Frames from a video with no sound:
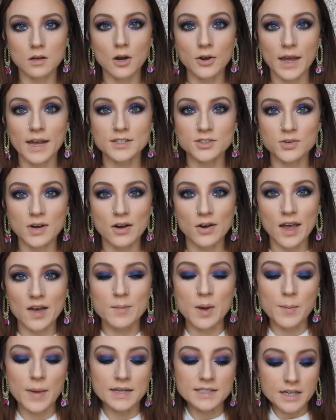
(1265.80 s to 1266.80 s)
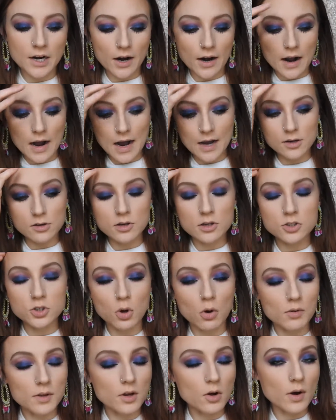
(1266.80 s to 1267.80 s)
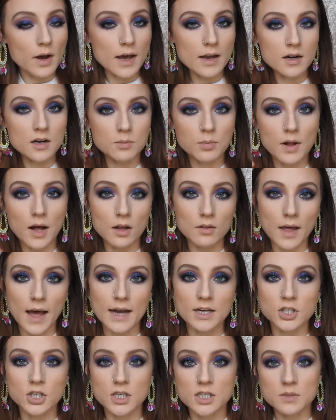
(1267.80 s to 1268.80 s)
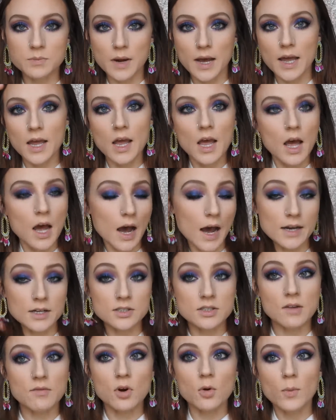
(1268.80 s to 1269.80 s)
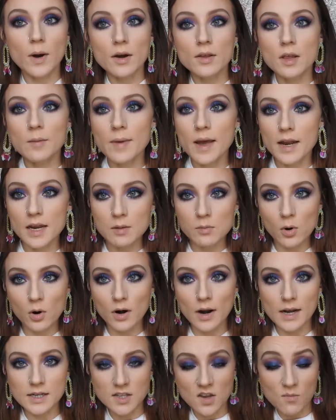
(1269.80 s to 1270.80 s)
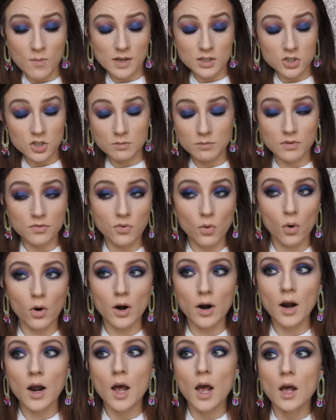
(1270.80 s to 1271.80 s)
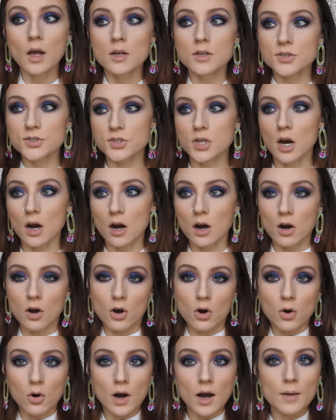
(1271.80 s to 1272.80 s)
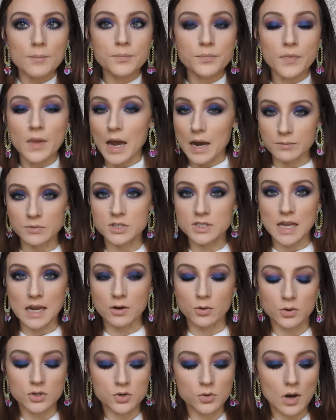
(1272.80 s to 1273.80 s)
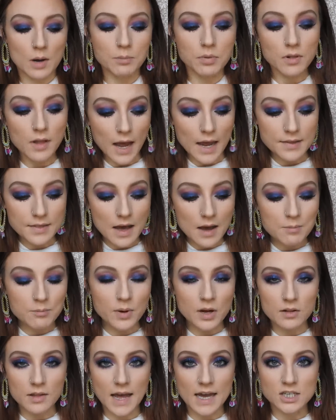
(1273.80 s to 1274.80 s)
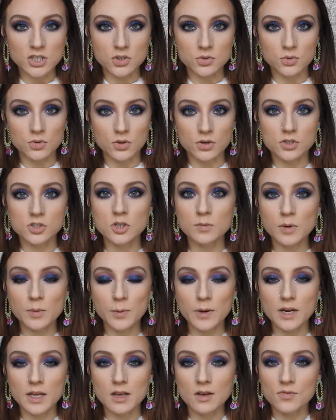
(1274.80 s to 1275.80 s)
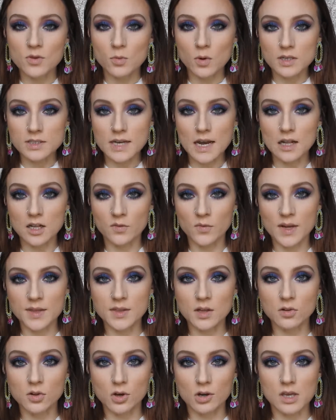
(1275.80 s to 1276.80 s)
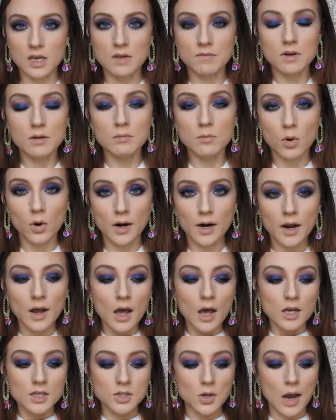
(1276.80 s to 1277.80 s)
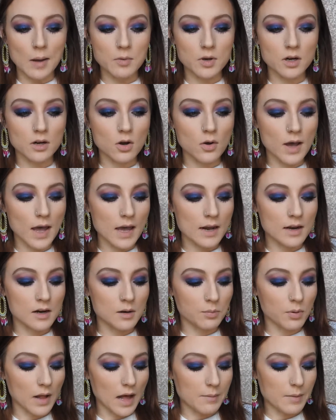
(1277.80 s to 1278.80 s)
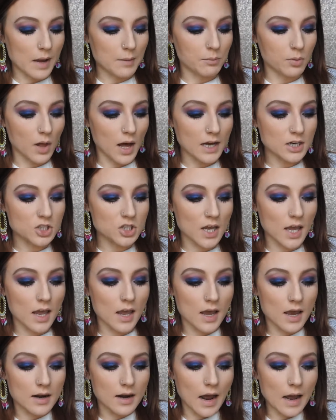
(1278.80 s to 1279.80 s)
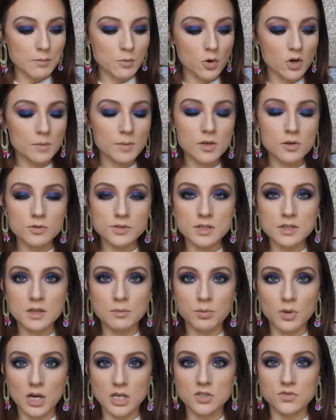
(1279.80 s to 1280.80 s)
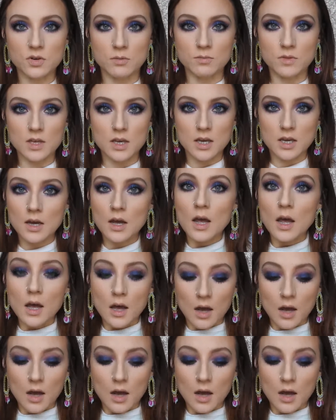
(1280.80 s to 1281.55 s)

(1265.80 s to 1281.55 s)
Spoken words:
Okay, so now I have my mascara on. You could totally go ahead and apply lashes, but I just never wear them anymore, as I've mentioned before. So I'm just not going to apply them, but lashes would look super pretty if you want to elevate the look even more. So I'm gonna go ahead and apply my blush, and I'm going to be using the blush from the